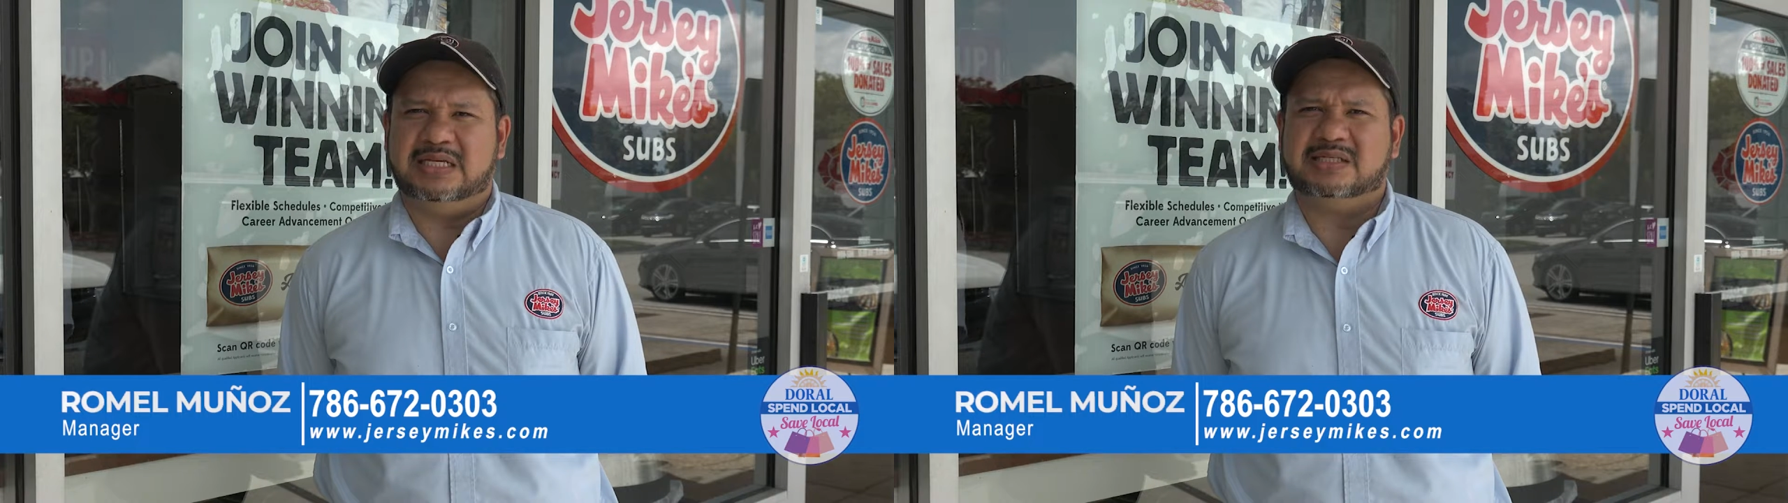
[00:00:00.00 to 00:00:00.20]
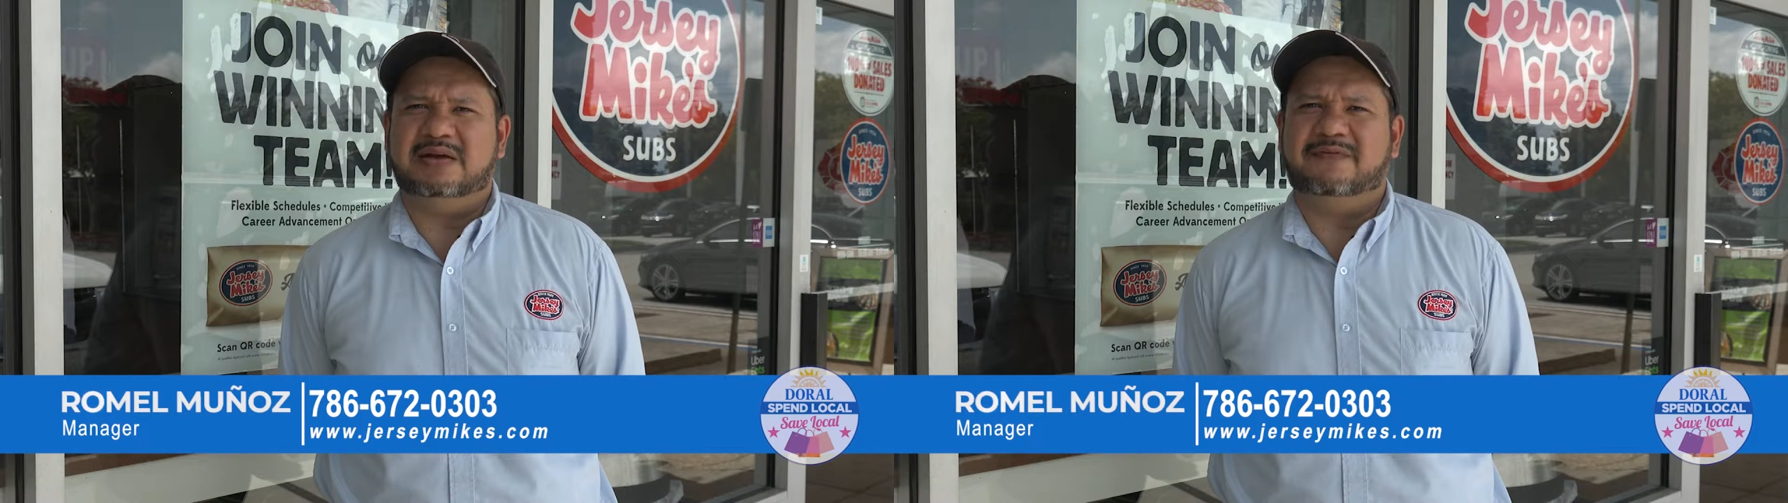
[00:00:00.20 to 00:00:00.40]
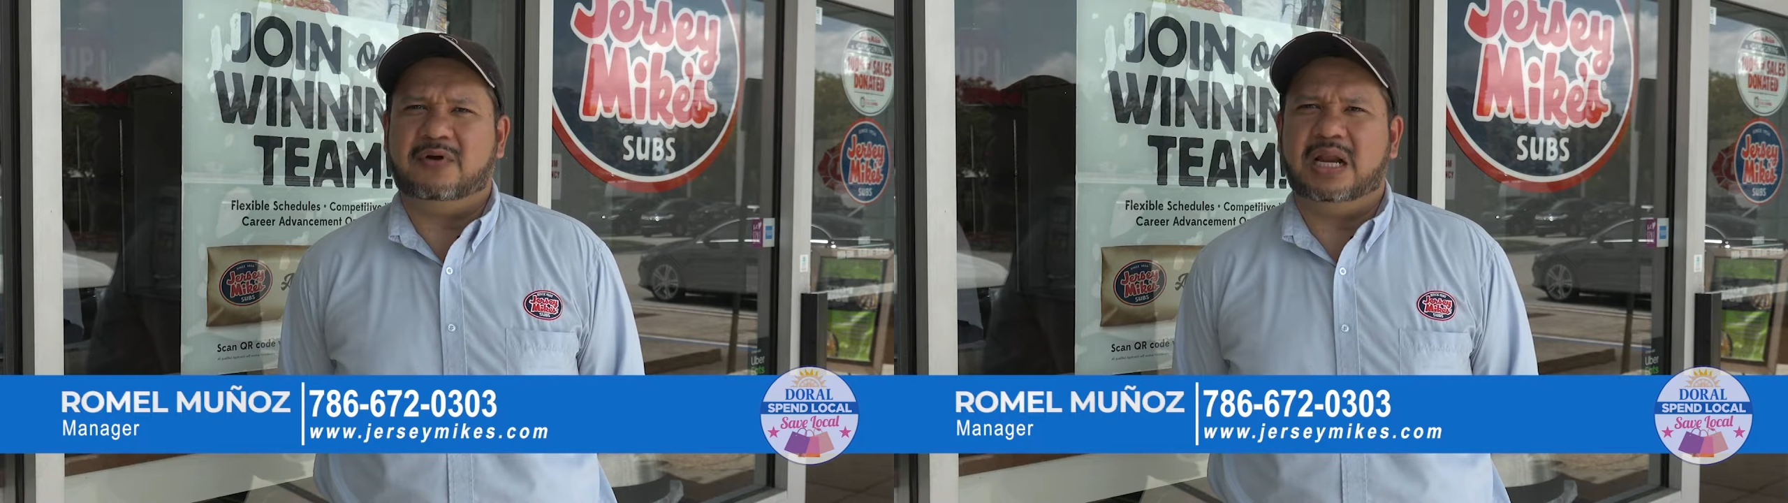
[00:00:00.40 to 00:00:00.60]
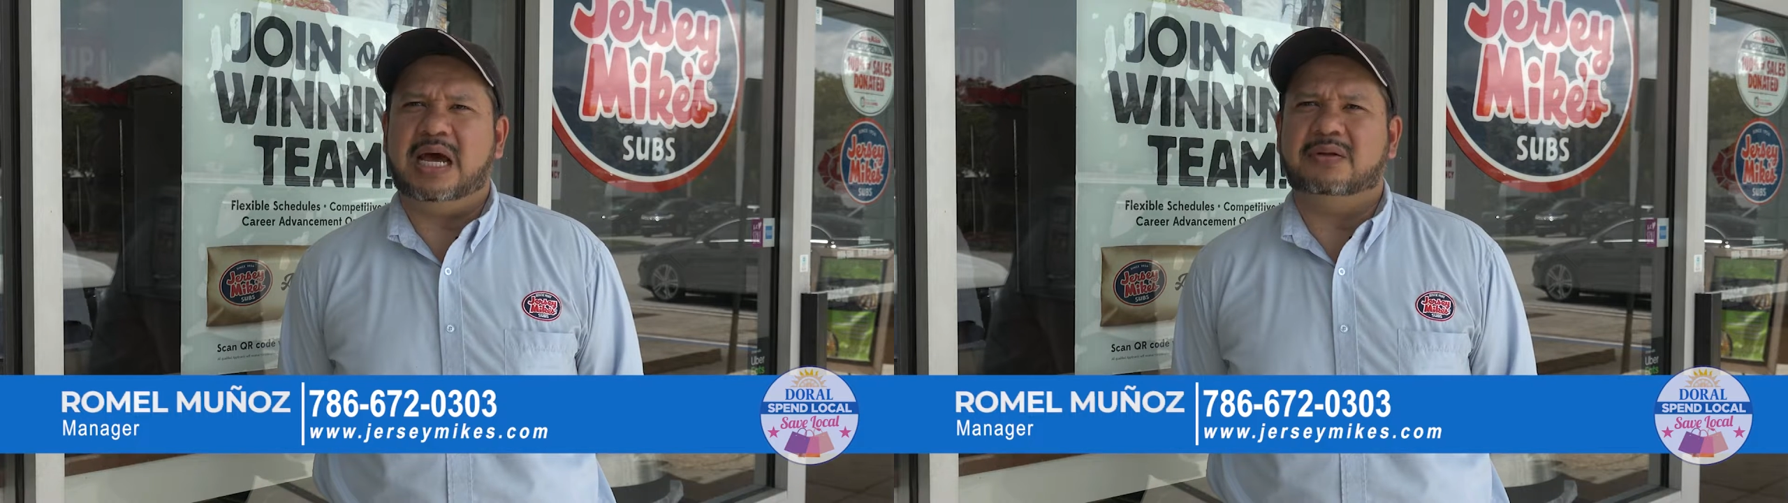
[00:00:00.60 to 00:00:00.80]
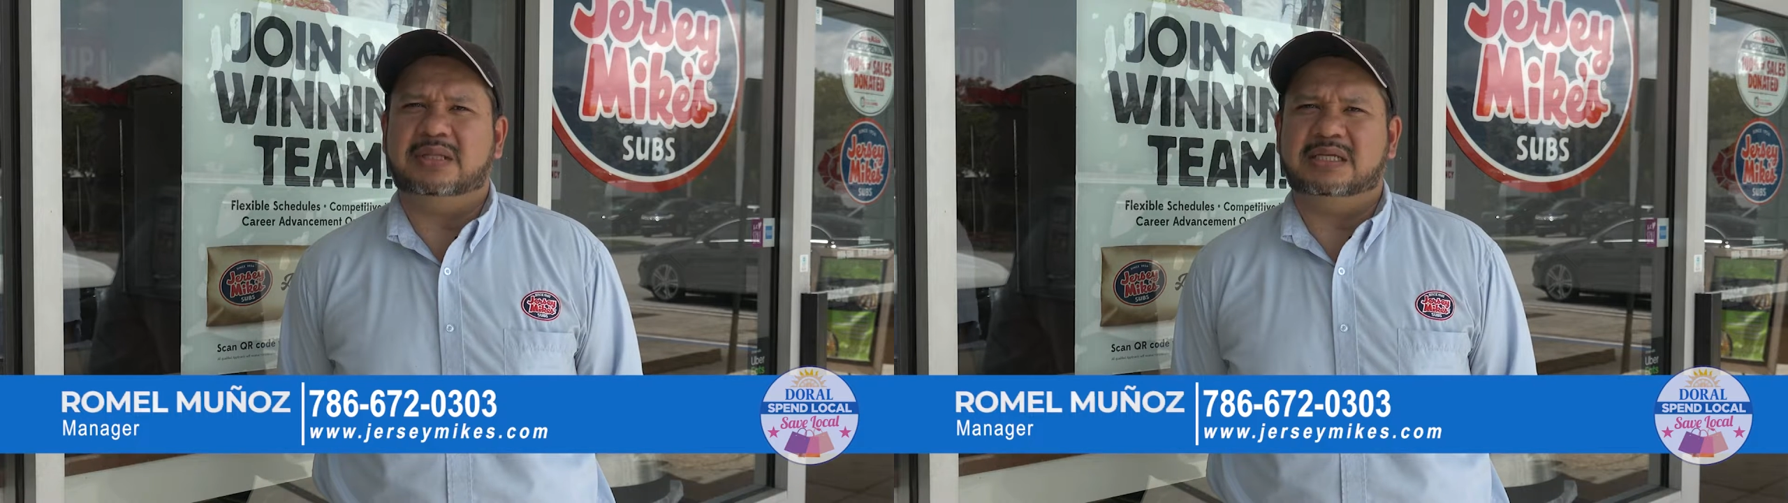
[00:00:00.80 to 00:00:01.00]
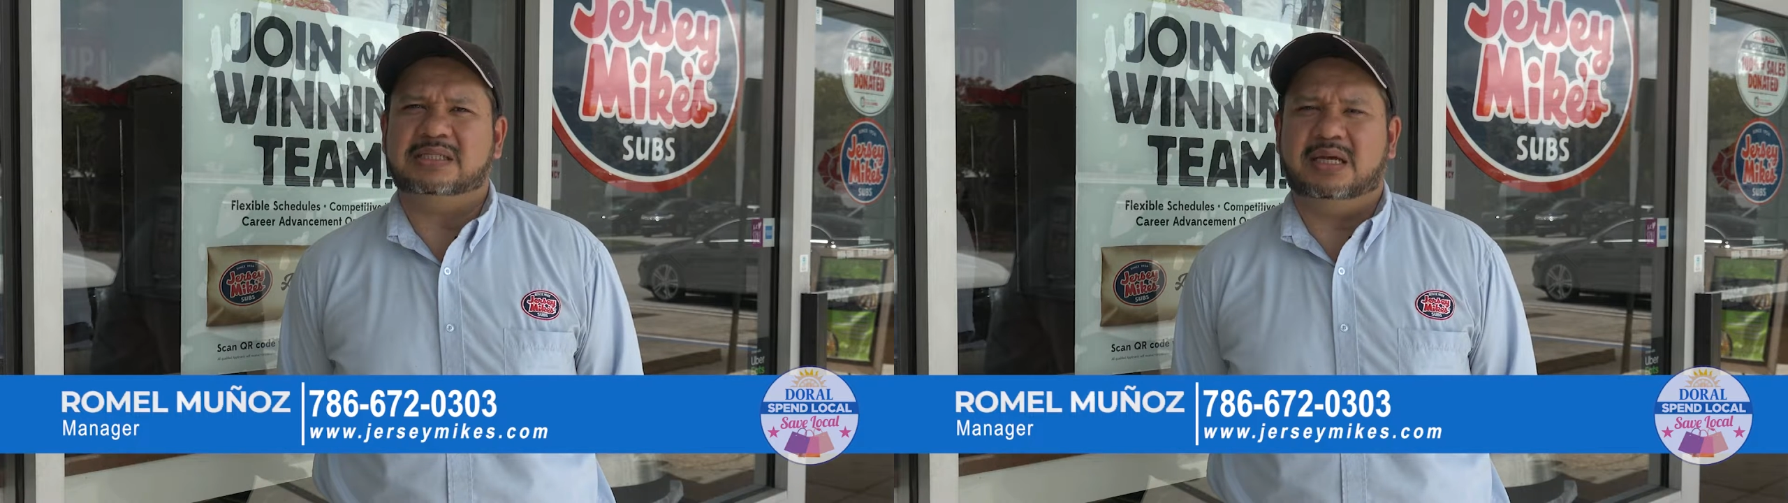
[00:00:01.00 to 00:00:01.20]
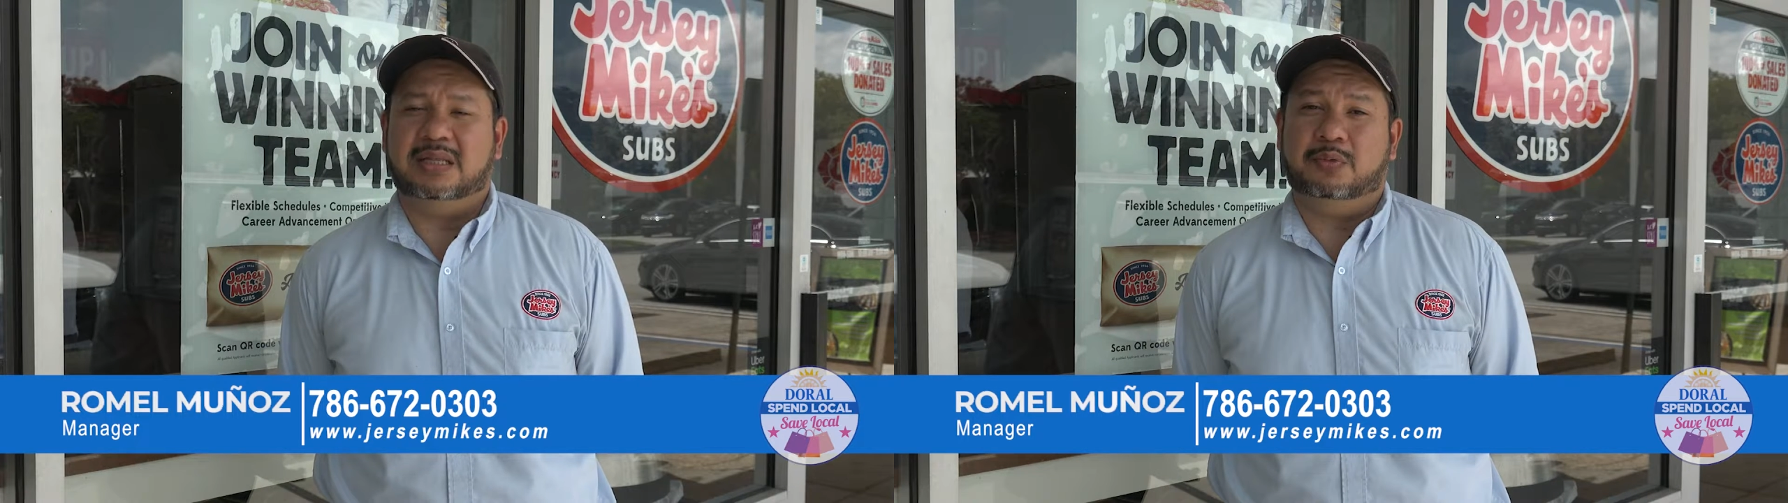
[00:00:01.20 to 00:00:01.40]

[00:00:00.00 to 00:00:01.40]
stand for a lot of things that,